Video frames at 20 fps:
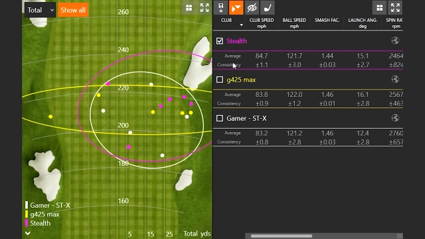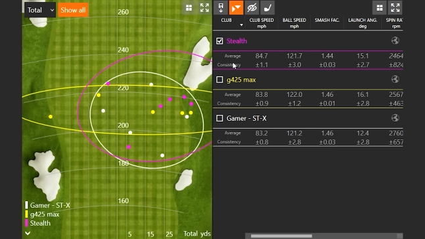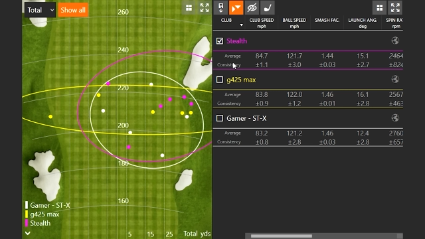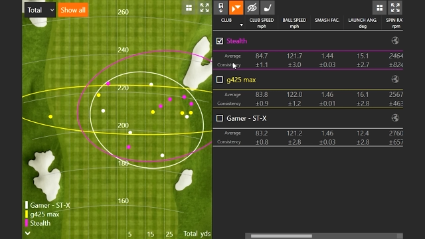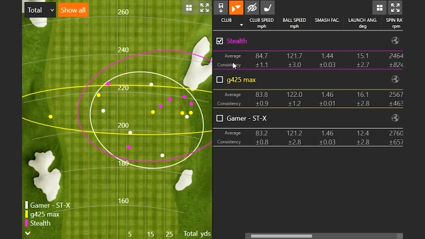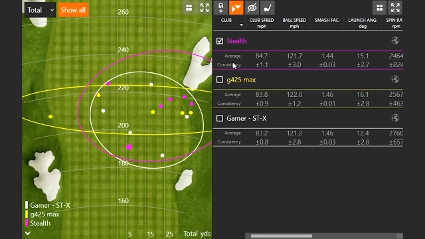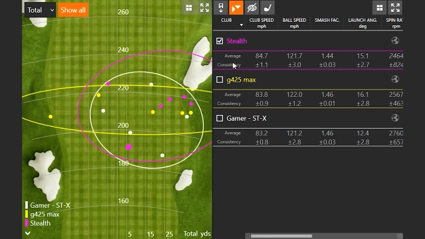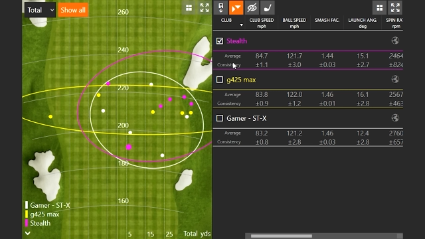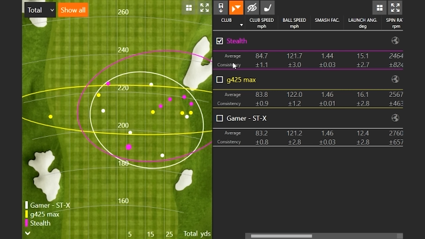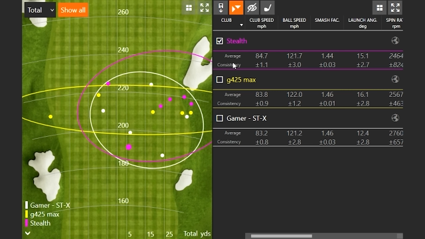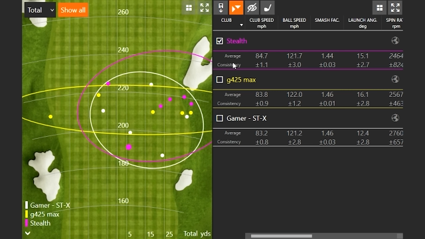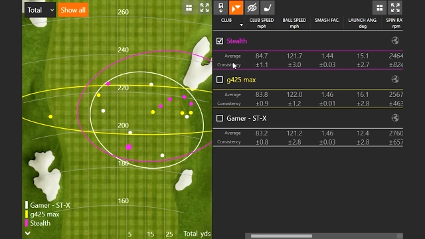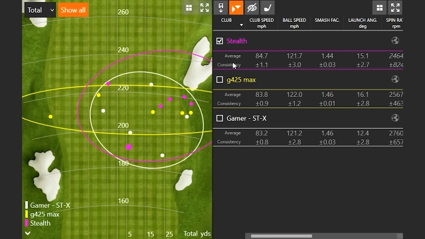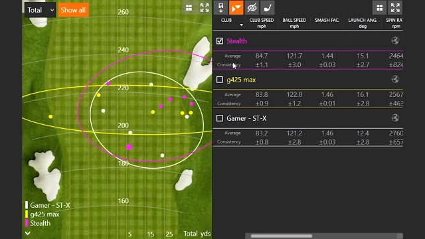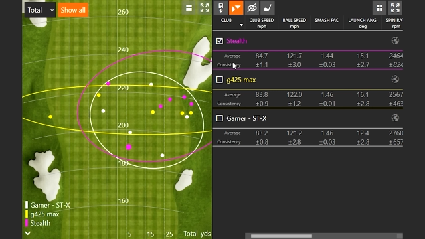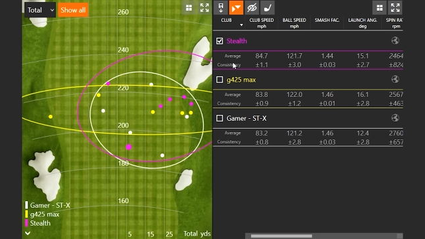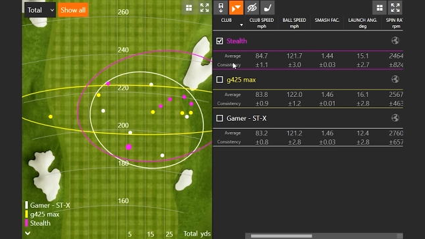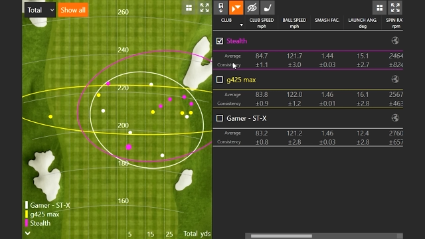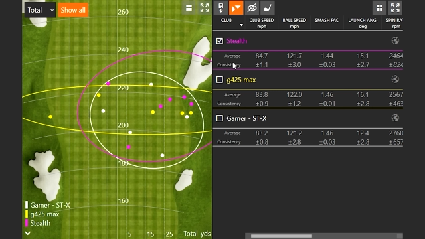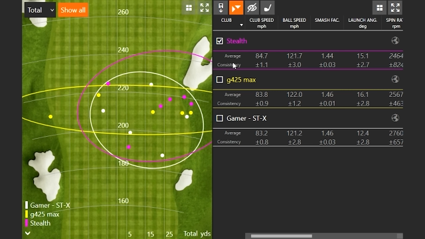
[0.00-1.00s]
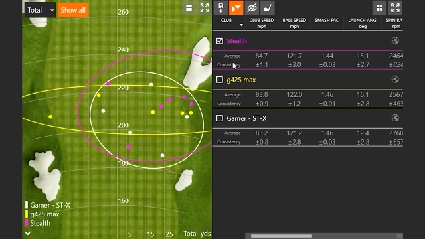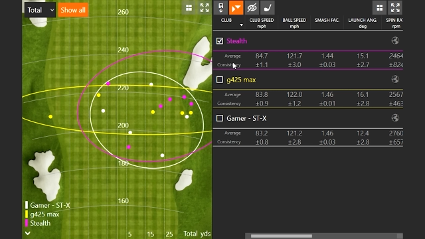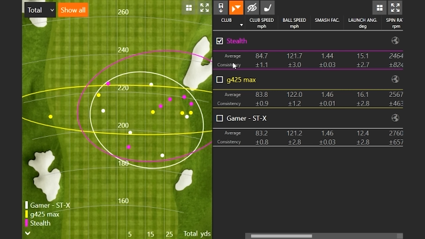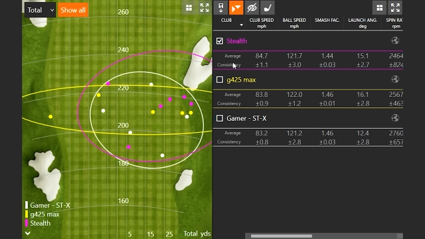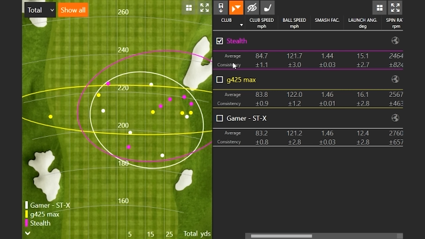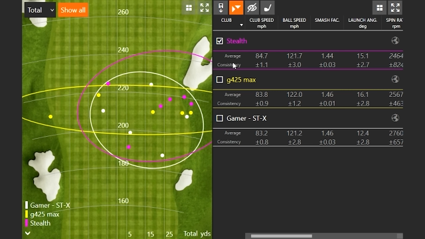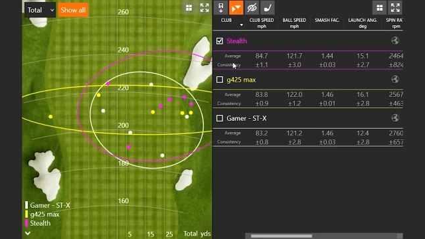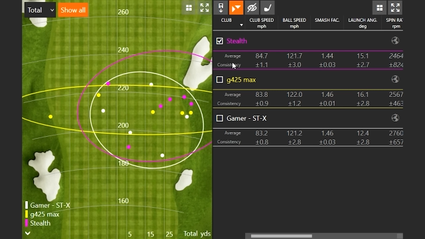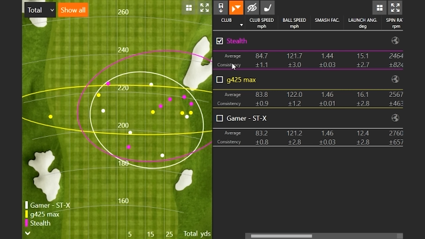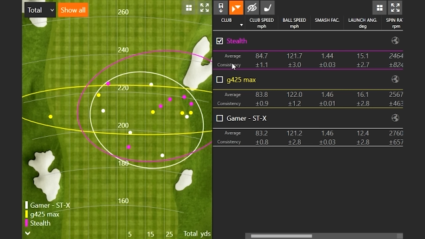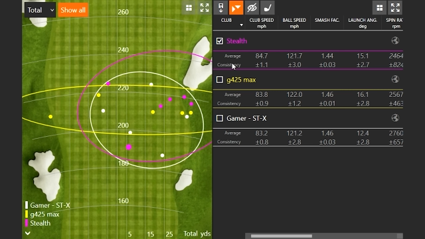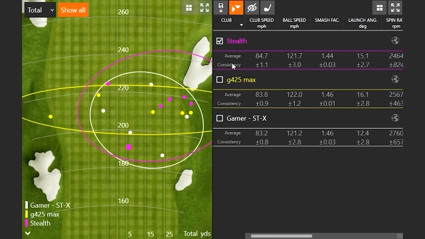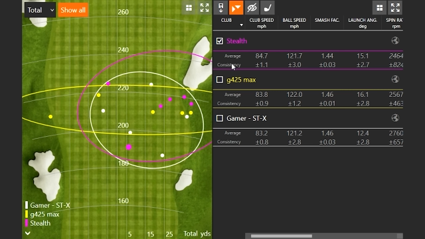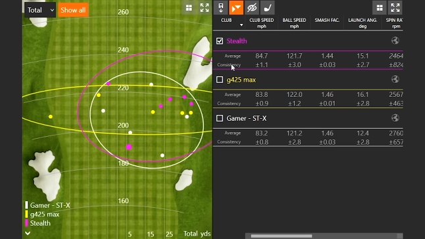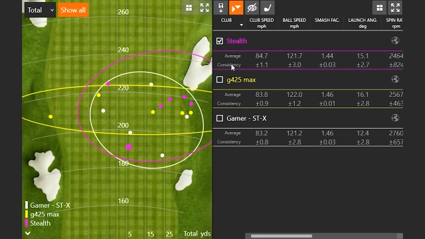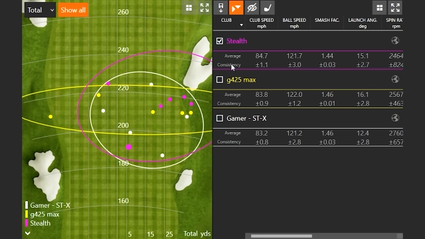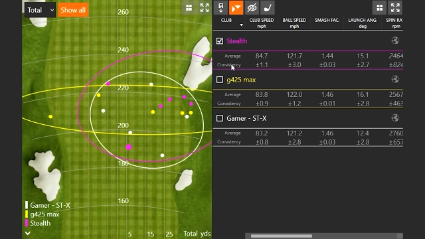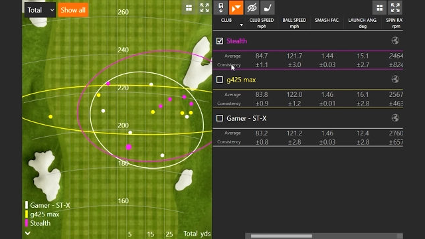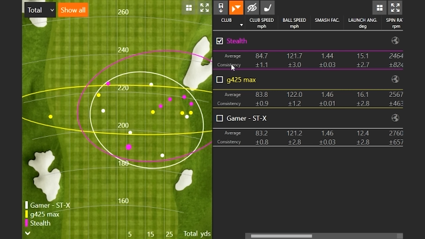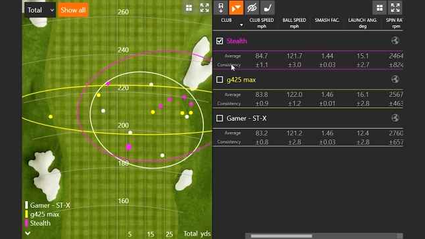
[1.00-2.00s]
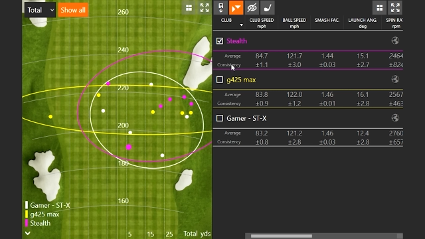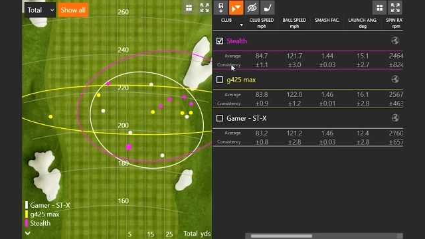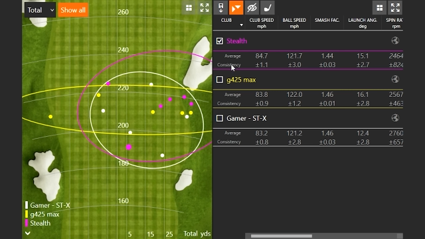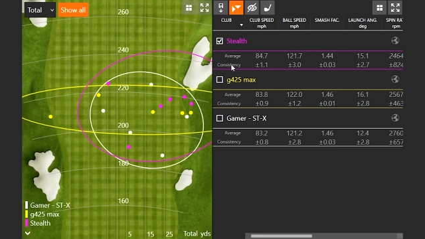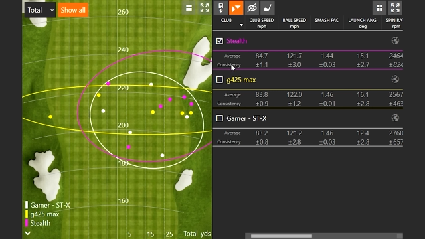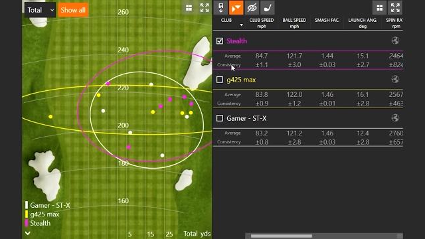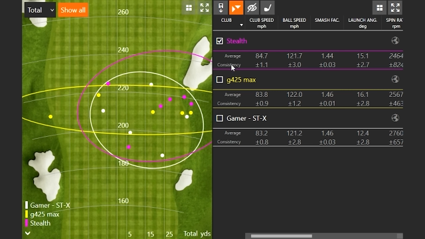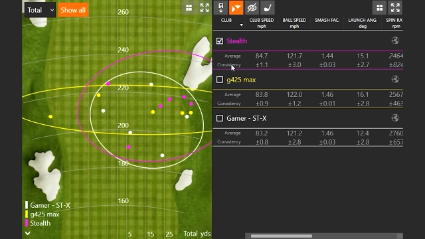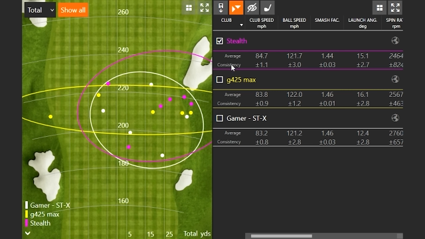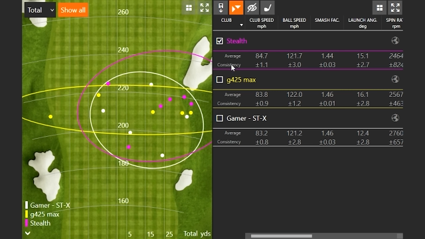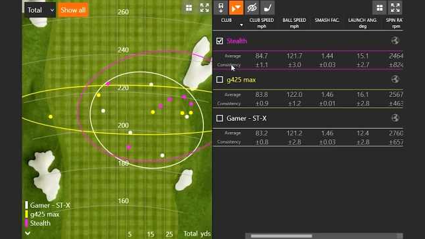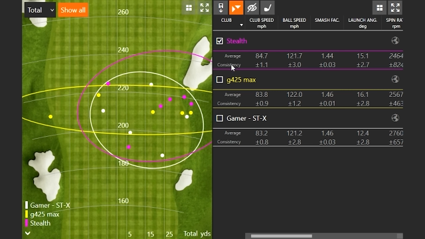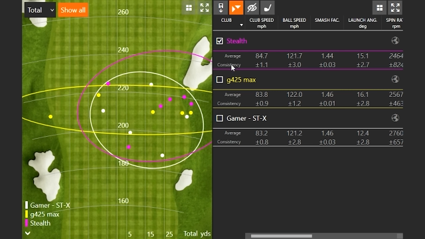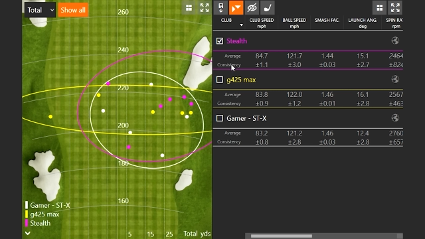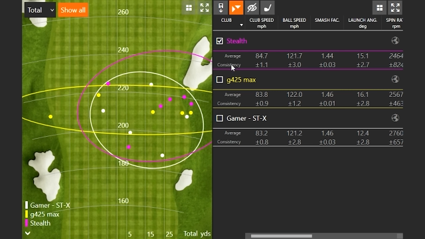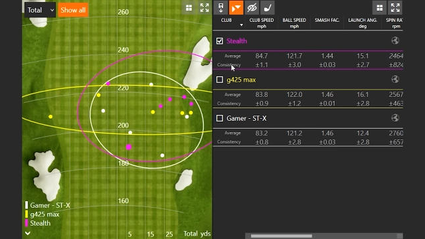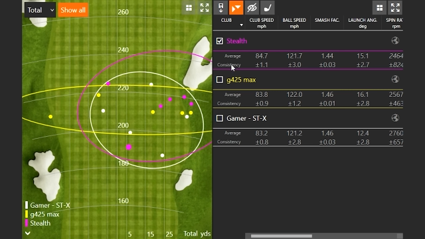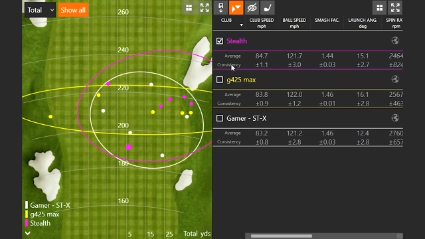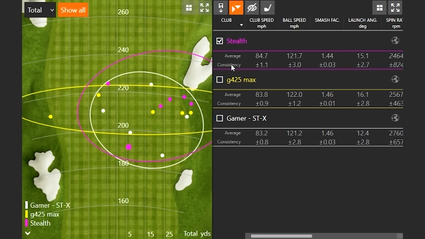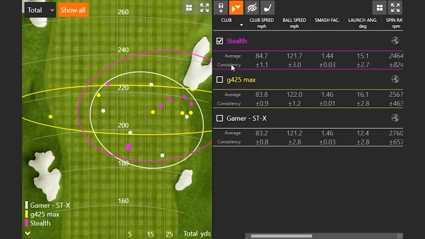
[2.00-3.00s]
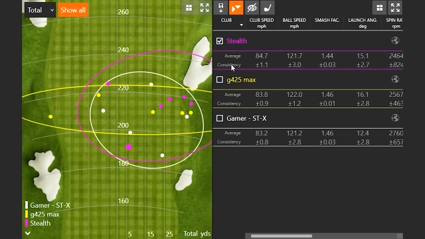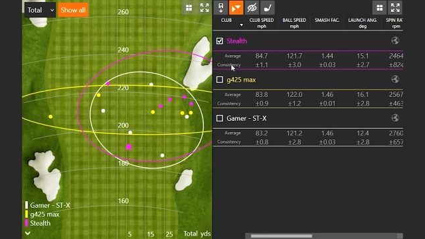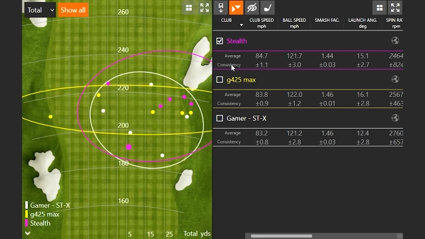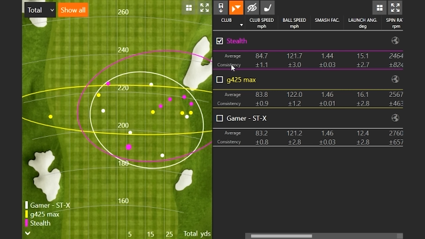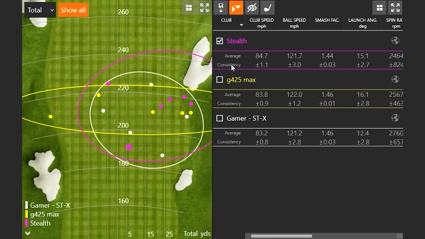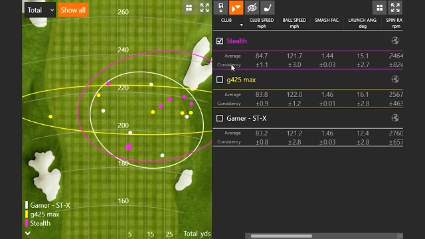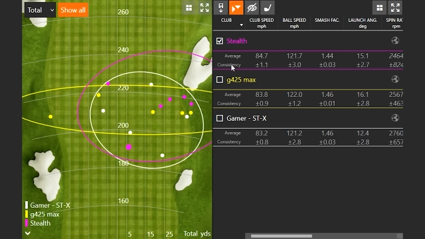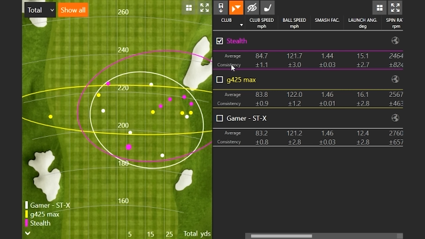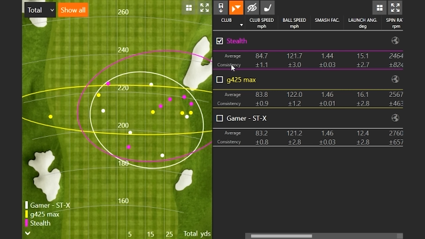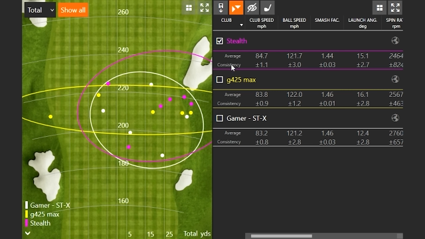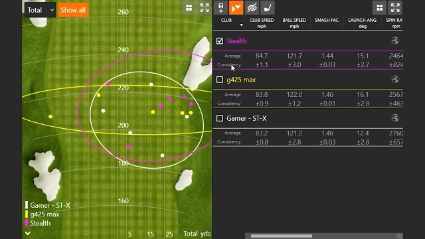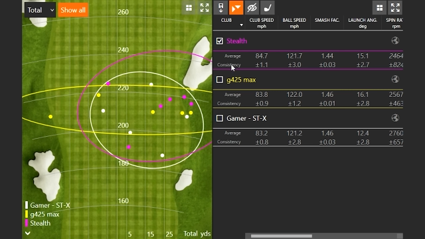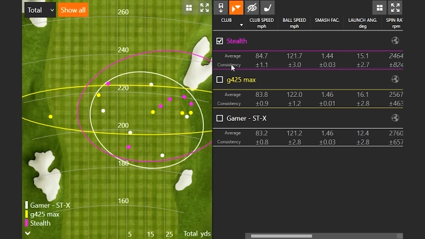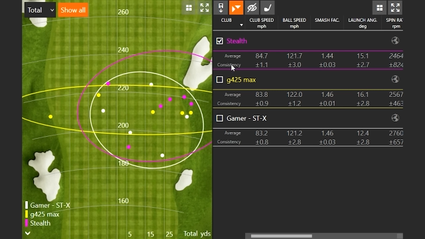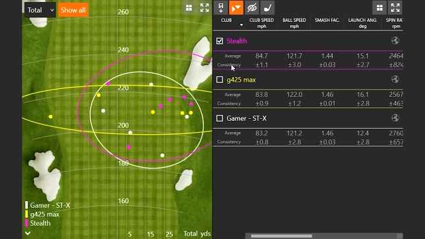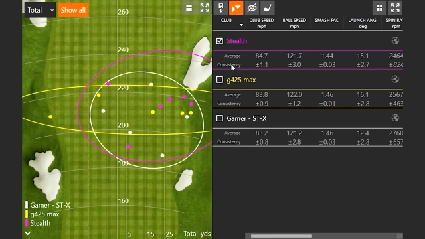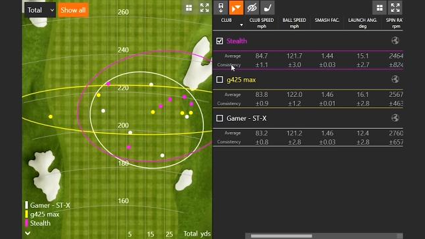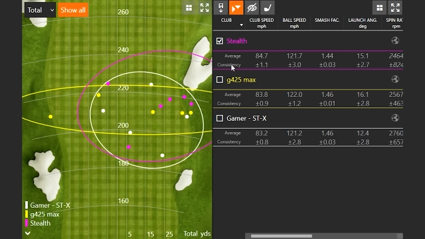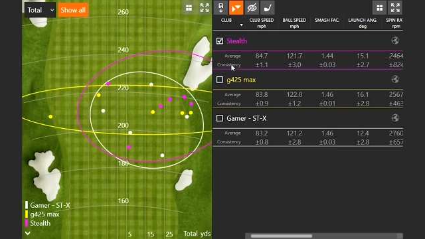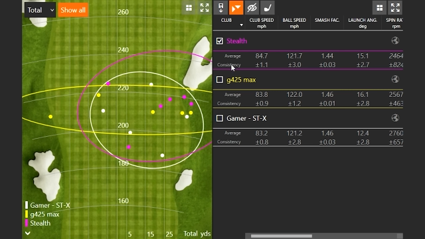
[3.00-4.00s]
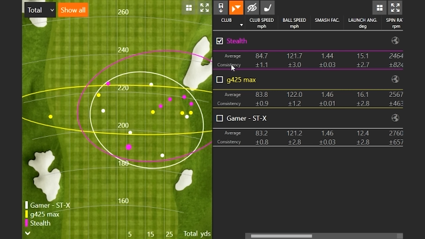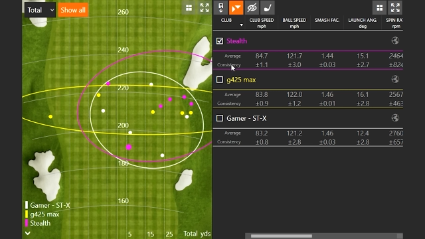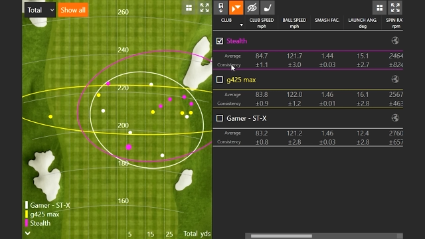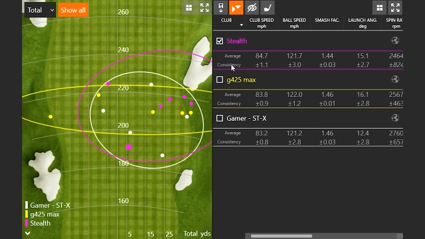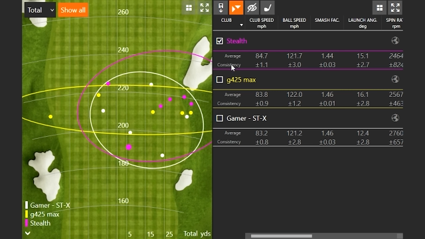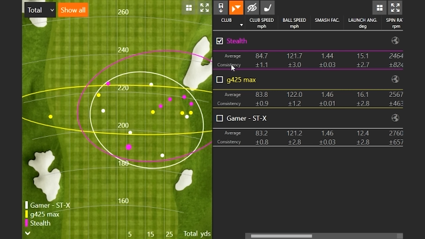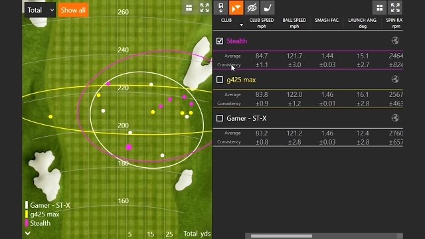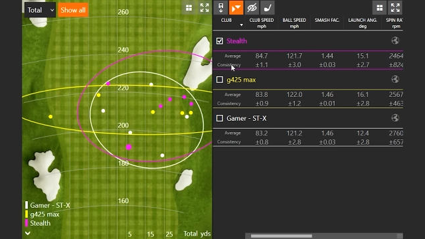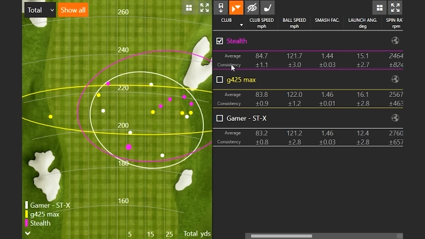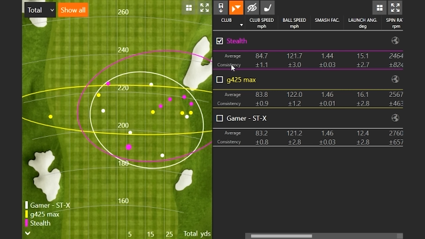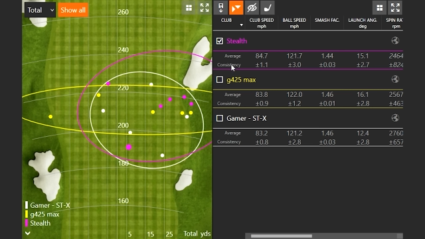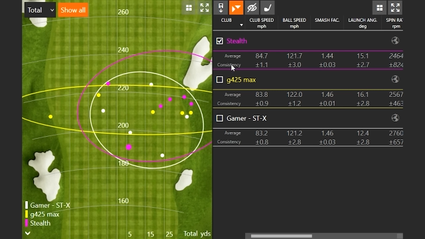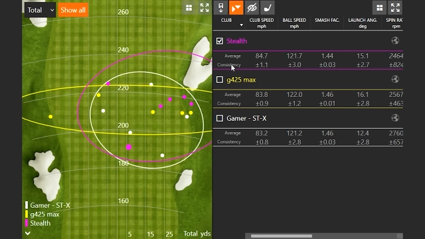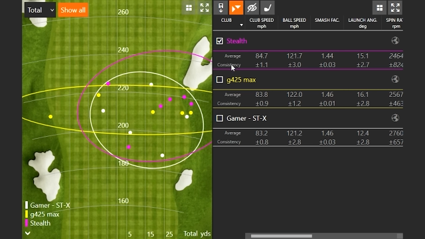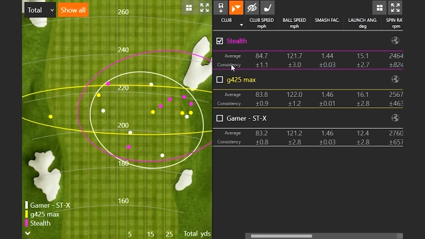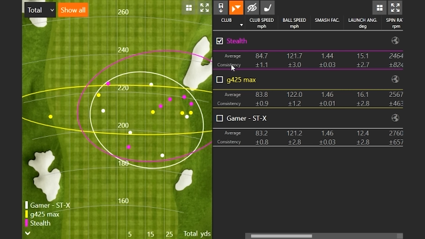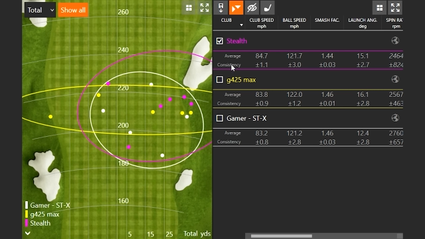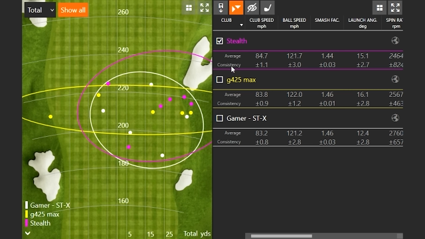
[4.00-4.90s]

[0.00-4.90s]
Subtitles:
Nobody's mouth can be seen.